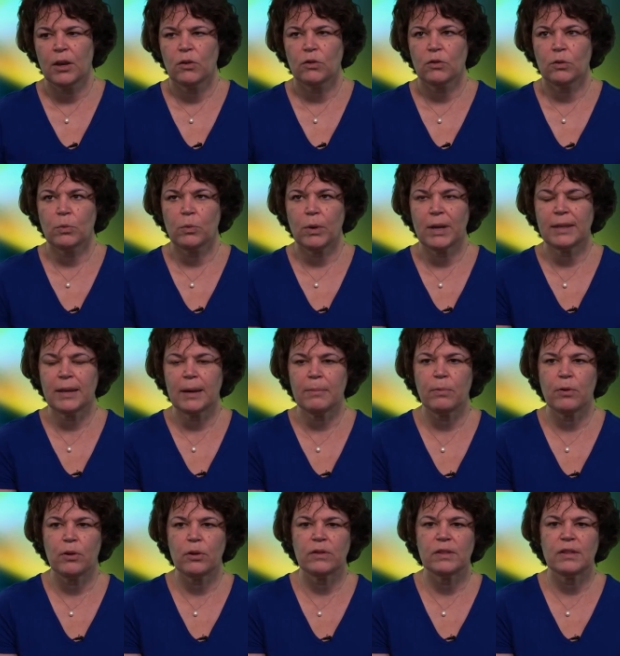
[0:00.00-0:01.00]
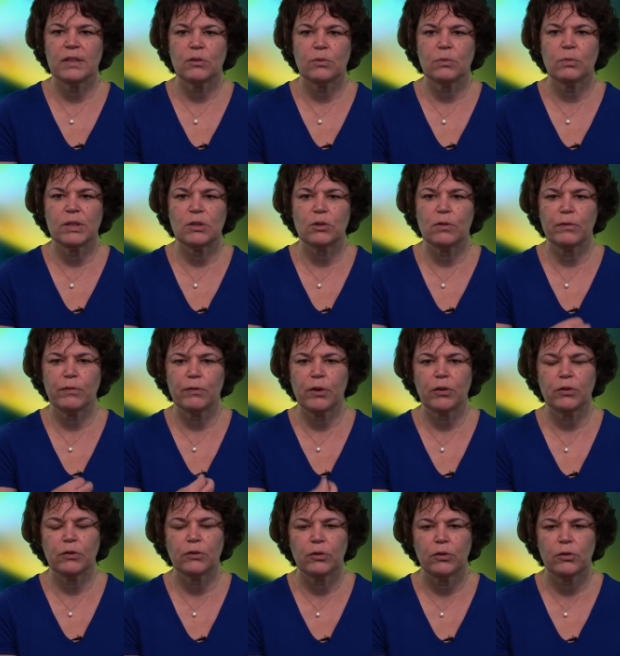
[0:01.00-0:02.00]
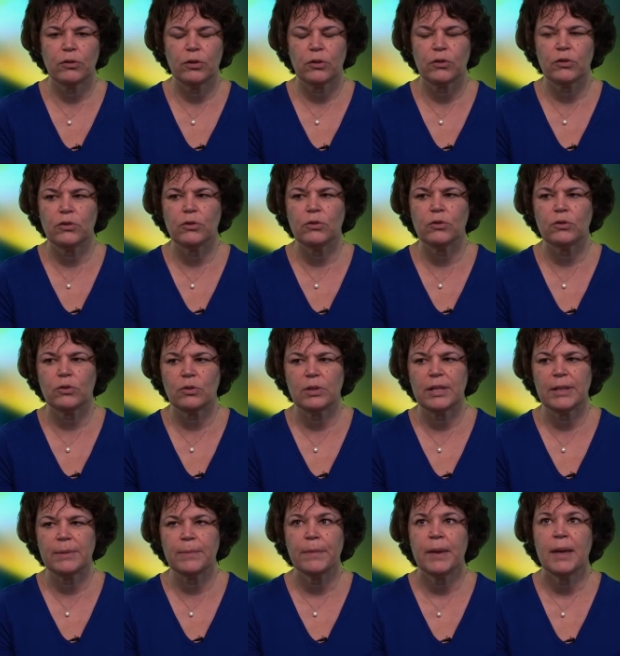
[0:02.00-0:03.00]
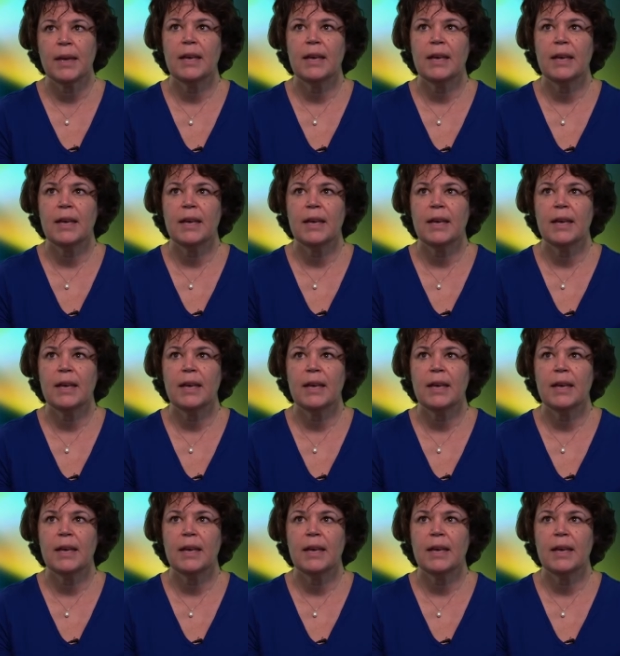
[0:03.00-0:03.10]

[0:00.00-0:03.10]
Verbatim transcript: So what happens is with the first students usually,